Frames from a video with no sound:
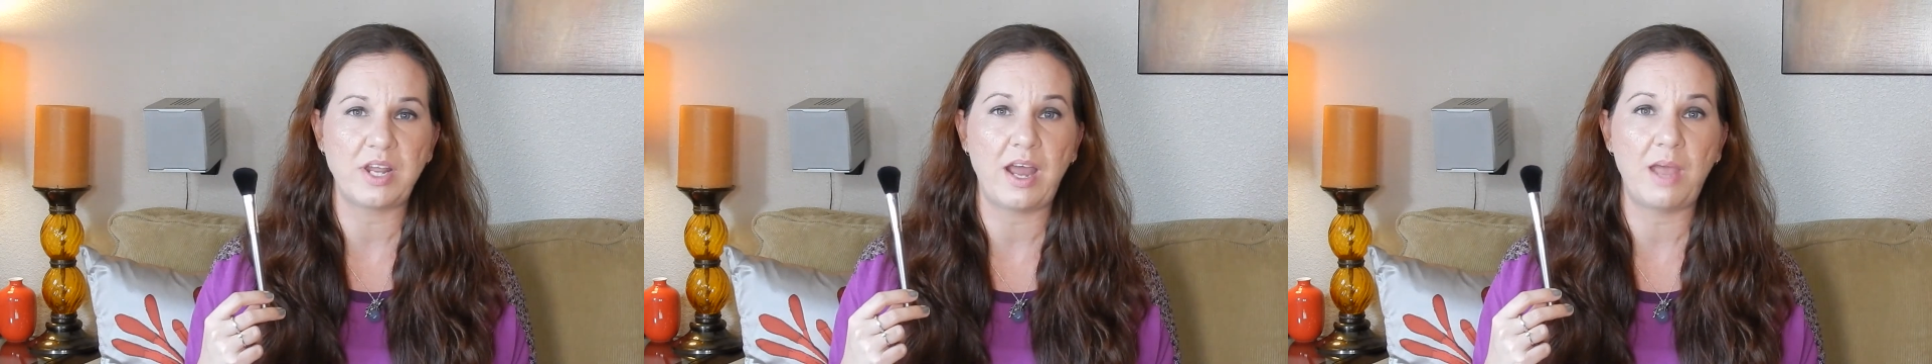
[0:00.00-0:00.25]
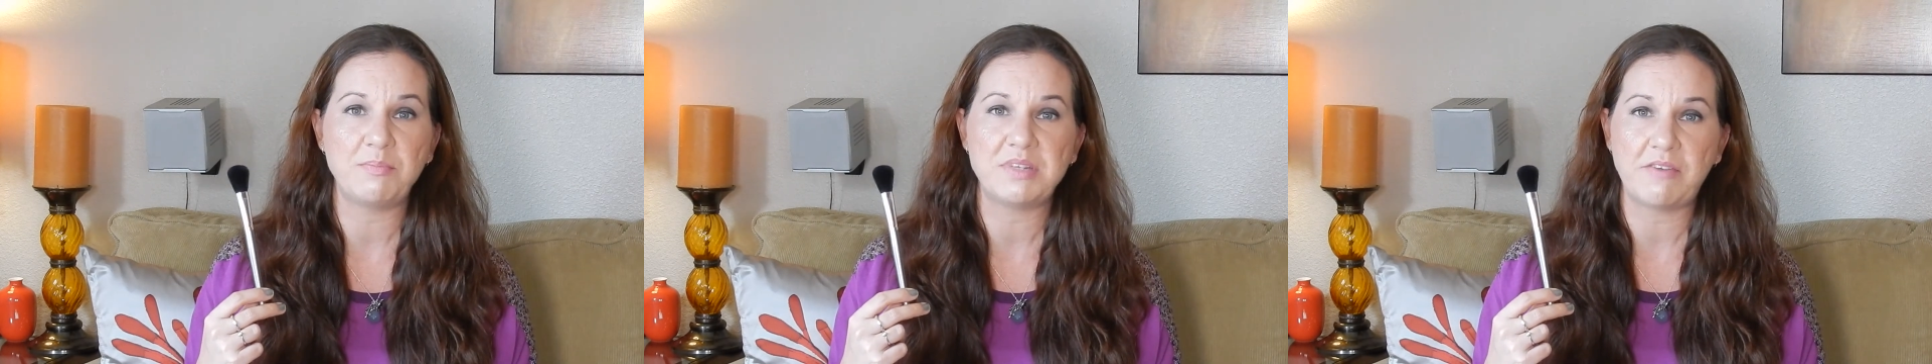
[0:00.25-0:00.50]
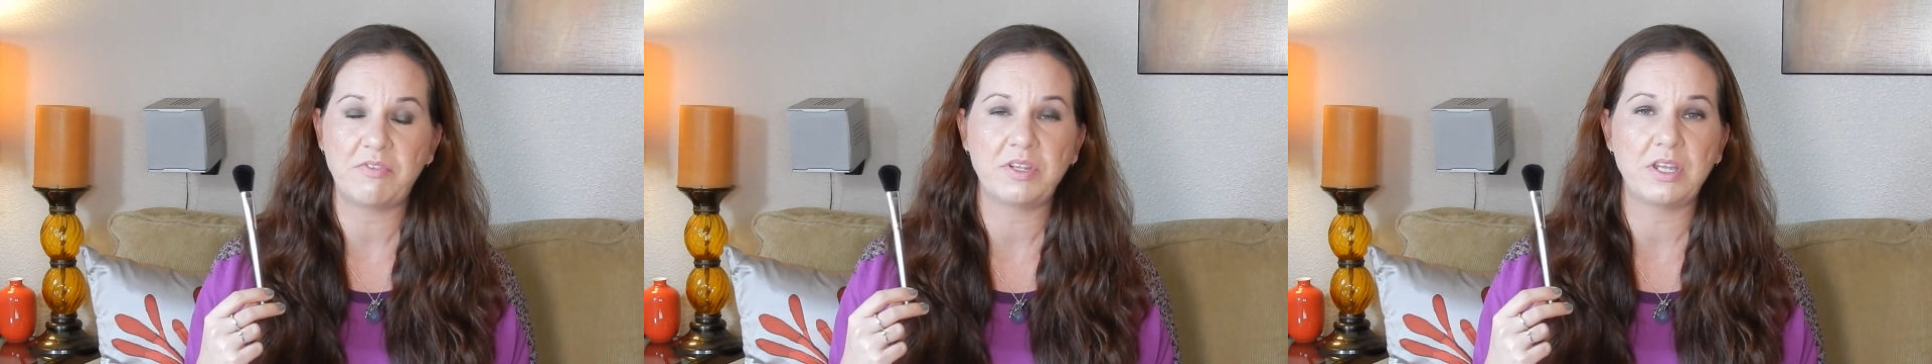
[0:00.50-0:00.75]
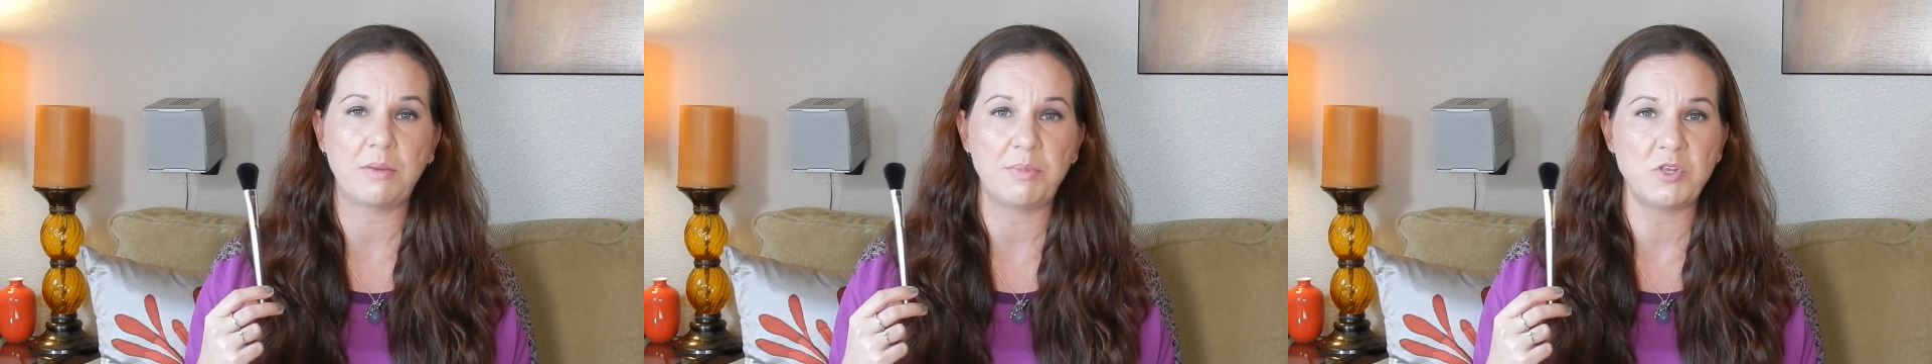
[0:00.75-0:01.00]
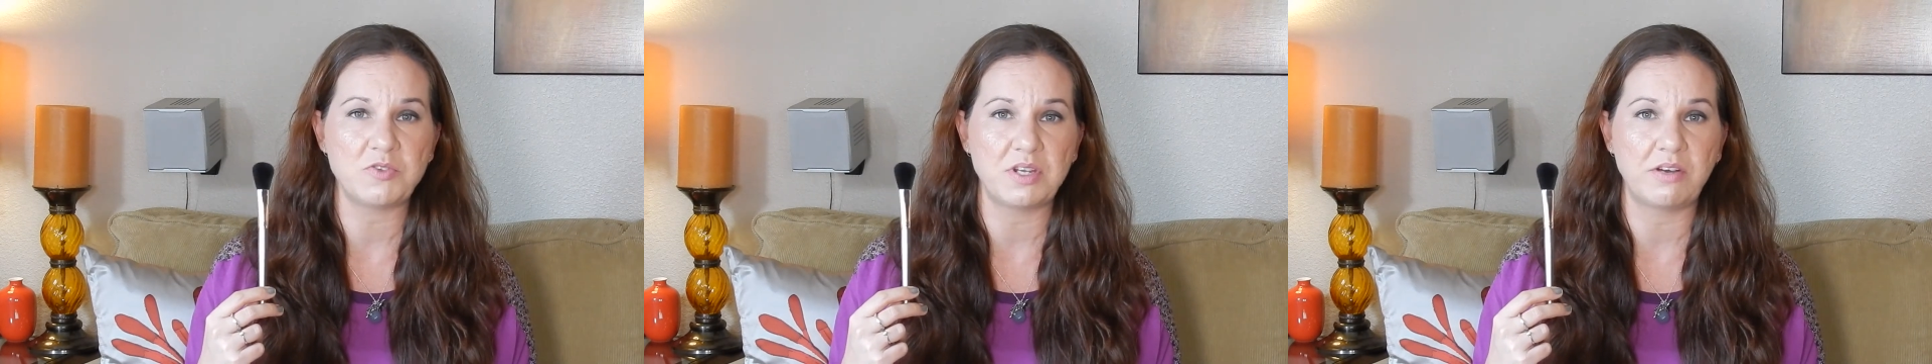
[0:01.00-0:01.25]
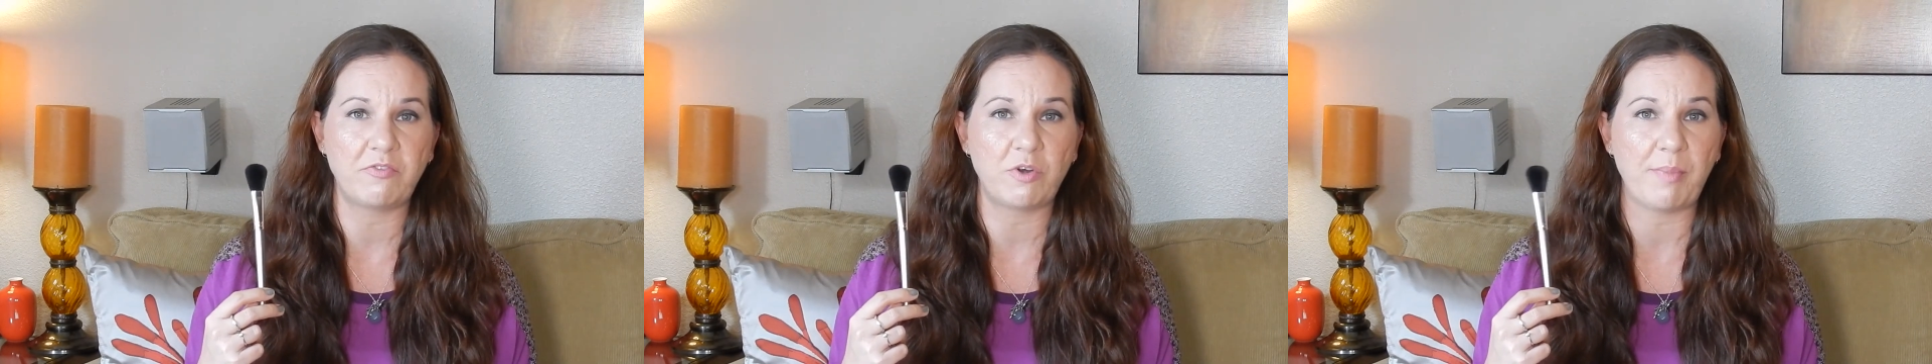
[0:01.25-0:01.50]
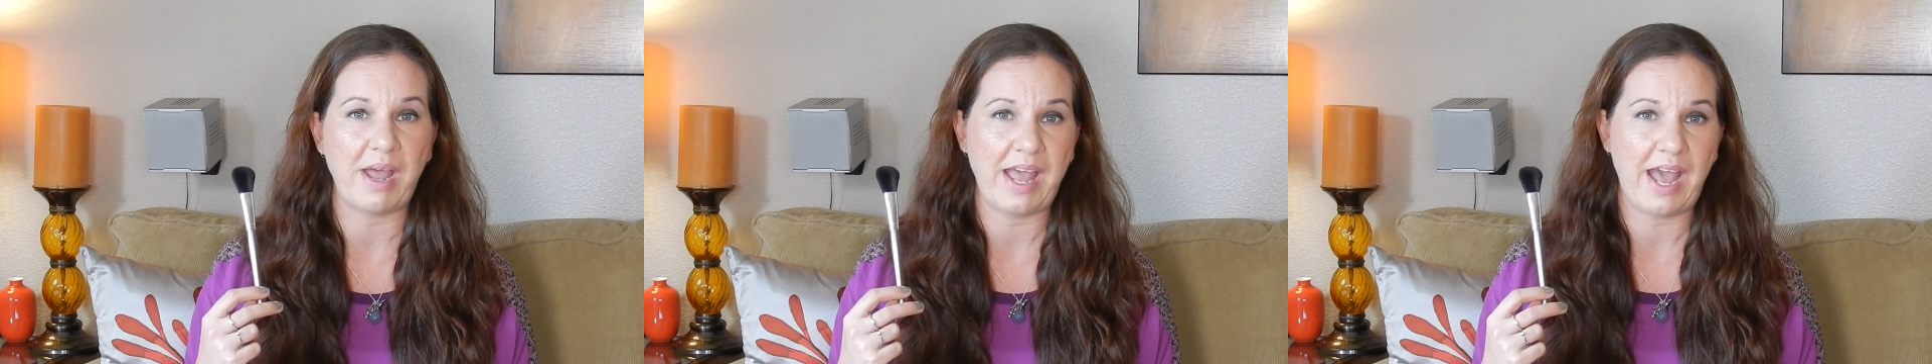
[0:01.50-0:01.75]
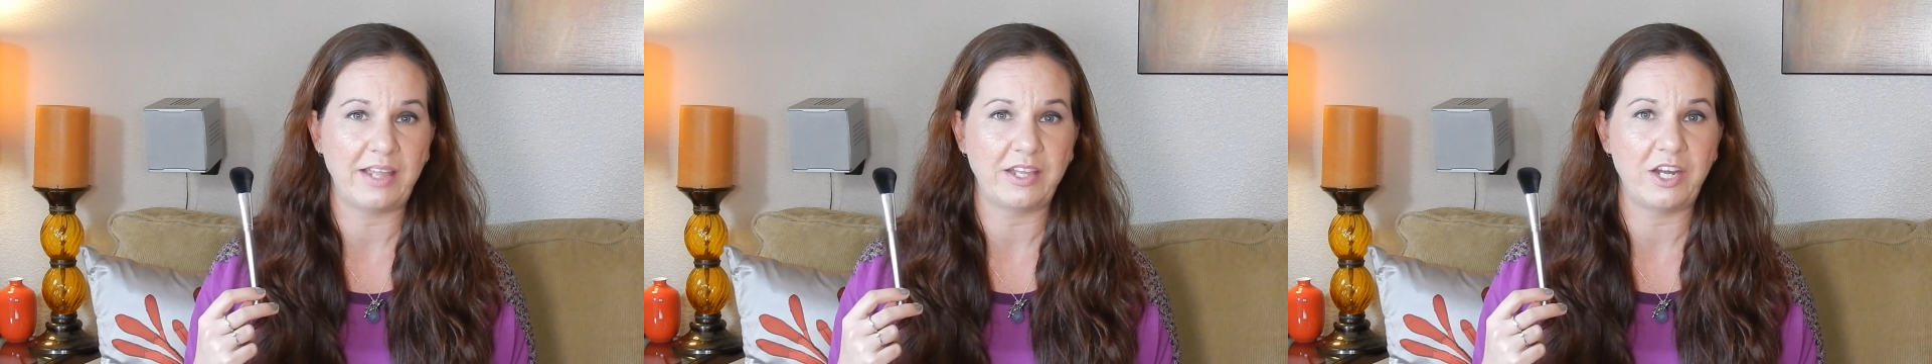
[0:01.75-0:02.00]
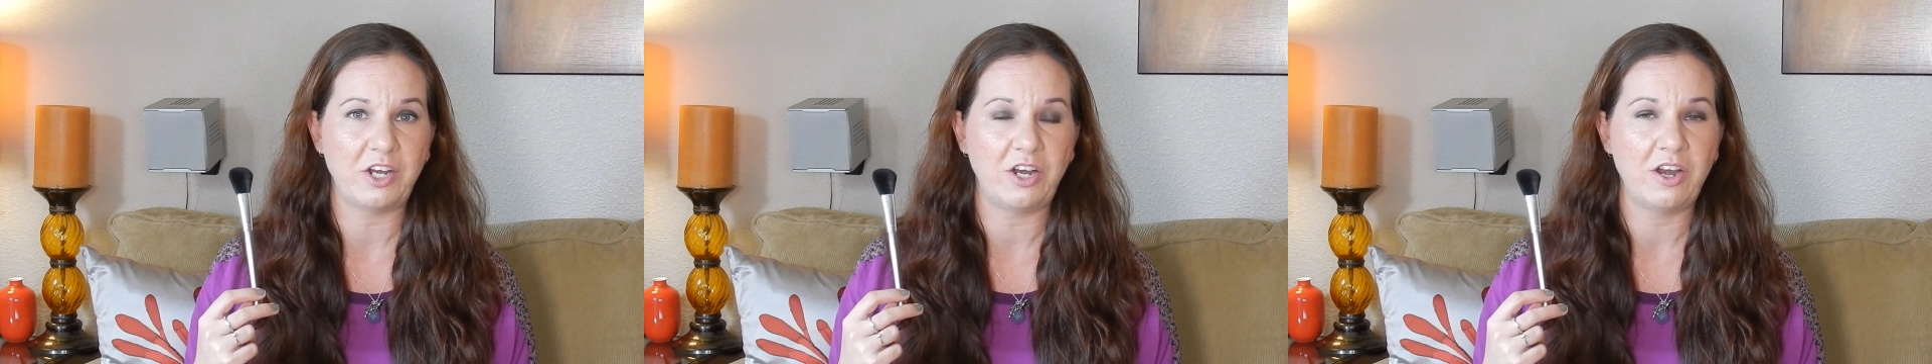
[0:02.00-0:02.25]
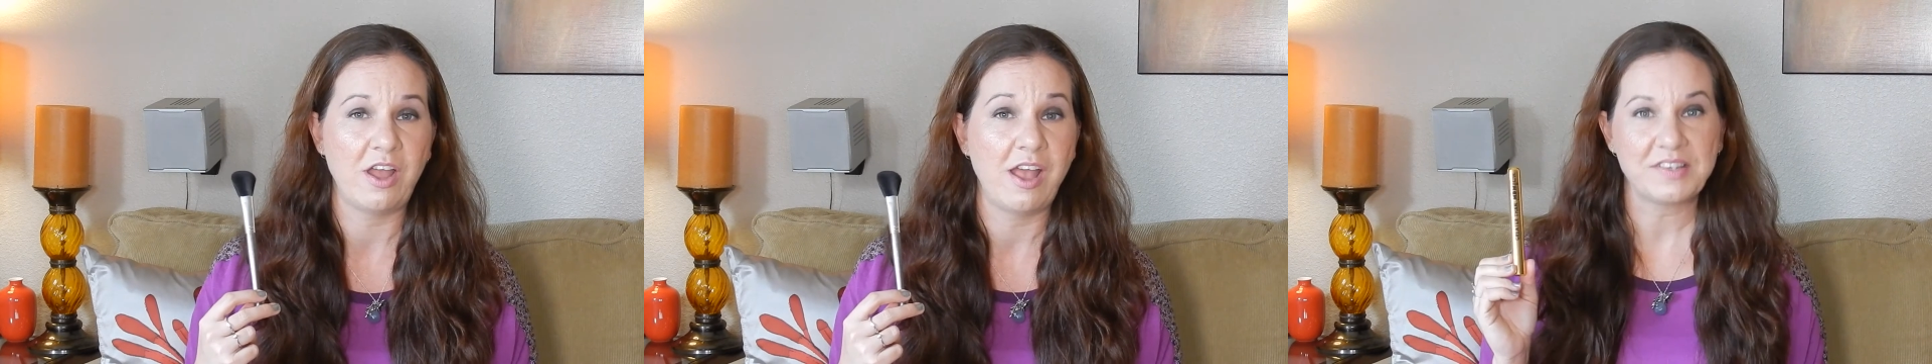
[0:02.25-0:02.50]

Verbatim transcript: and I'm definitely going to be using it for my highlighter.